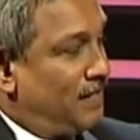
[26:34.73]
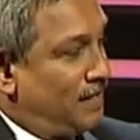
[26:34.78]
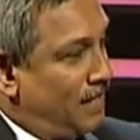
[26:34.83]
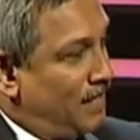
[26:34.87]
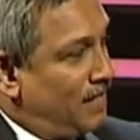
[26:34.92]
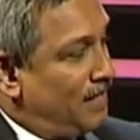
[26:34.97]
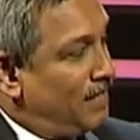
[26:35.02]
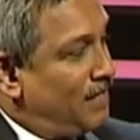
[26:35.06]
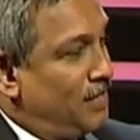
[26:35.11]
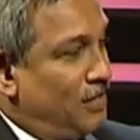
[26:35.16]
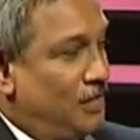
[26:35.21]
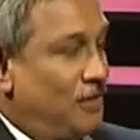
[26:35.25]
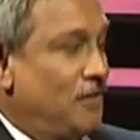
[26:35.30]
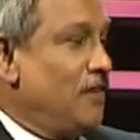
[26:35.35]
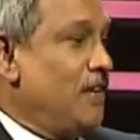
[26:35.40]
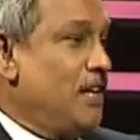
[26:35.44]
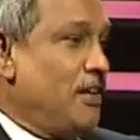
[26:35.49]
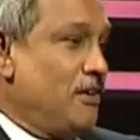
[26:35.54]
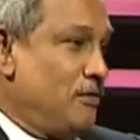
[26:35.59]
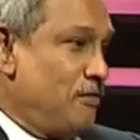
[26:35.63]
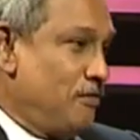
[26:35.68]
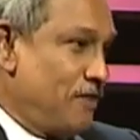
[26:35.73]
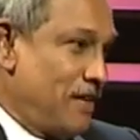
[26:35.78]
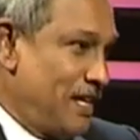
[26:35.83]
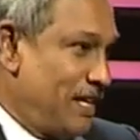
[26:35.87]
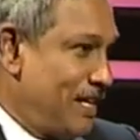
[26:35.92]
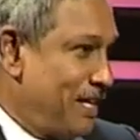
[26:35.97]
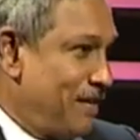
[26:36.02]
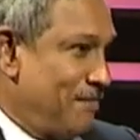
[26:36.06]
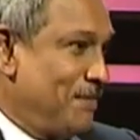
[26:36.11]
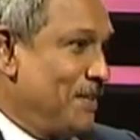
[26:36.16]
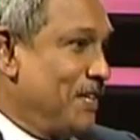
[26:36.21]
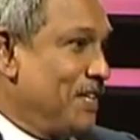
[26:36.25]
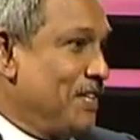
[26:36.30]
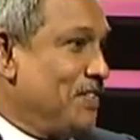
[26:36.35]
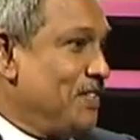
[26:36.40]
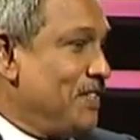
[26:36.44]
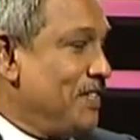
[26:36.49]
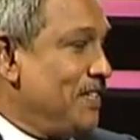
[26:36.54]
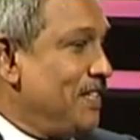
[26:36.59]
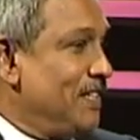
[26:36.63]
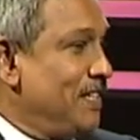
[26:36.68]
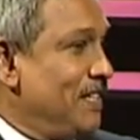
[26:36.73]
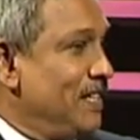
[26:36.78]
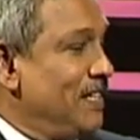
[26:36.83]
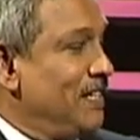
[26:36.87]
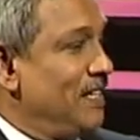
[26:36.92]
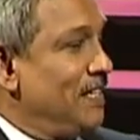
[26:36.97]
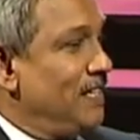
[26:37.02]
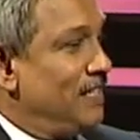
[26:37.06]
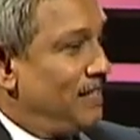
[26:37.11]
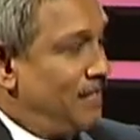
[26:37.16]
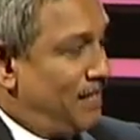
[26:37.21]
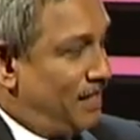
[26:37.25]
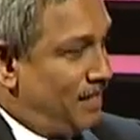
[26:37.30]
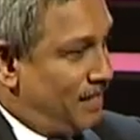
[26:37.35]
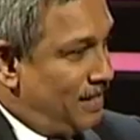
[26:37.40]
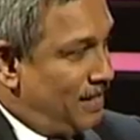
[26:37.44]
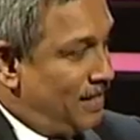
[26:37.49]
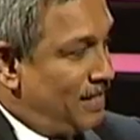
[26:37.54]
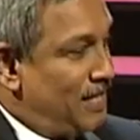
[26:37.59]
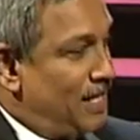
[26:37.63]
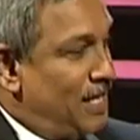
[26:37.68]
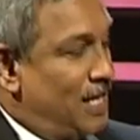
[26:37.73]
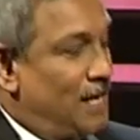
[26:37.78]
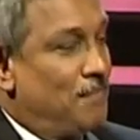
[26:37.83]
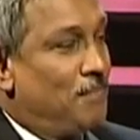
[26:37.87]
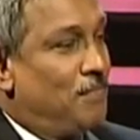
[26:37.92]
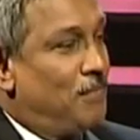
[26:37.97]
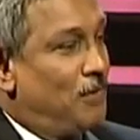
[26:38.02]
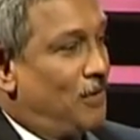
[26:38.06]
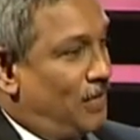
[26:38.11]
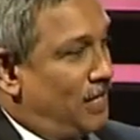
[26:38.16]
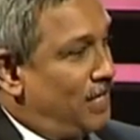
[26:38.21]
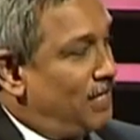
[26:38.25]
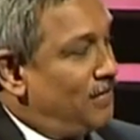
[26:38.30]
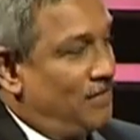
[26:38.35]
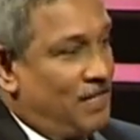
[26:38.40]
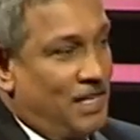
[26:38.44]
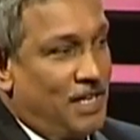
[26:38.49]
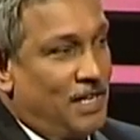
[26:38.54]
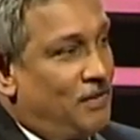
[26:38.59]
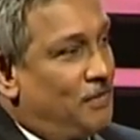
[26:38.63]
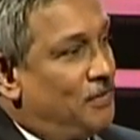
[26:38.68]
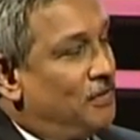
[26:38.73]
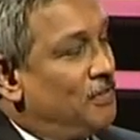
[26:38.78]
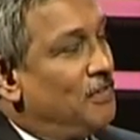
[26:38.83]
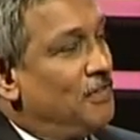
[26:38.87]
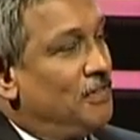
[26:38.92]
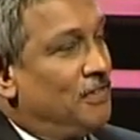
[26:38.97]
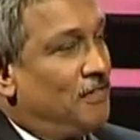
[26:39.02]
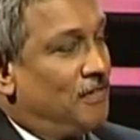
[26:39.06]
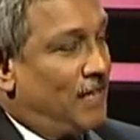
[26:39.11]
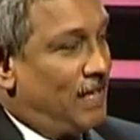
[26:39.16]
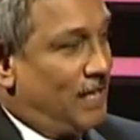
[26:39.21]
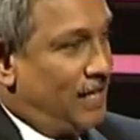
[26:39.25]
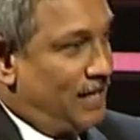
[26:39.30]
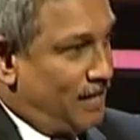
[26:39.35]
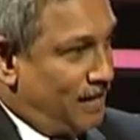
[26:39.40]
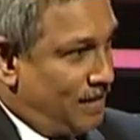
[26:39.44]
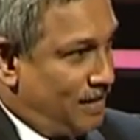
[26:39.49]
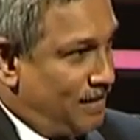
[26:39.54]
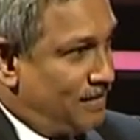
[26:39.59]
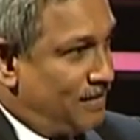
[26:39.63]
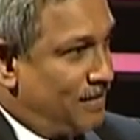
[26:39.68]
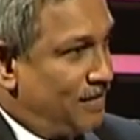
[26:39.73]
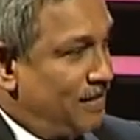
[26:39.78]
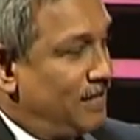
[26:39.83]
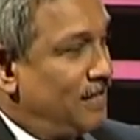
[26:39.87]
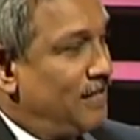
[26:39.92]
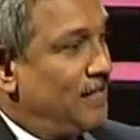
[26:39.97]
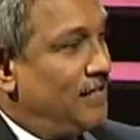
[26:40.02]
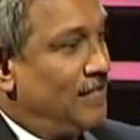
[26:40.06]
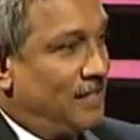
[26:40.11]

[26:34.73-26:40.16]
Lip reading: Then you will have to file an application. Then the employer will have to file an answer.